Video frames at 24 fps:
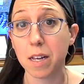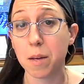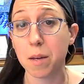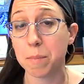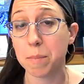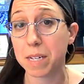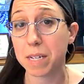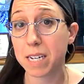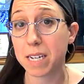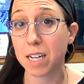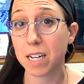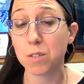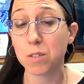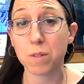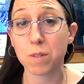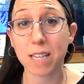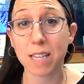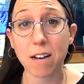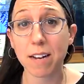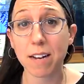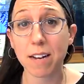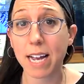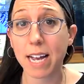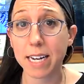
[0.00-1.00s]
Because
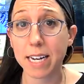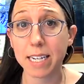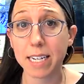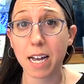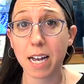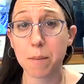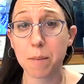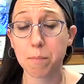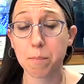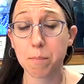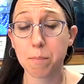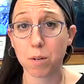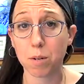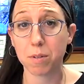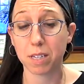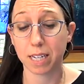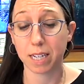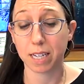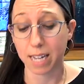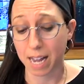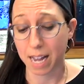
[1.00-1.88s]
without any hyperbole,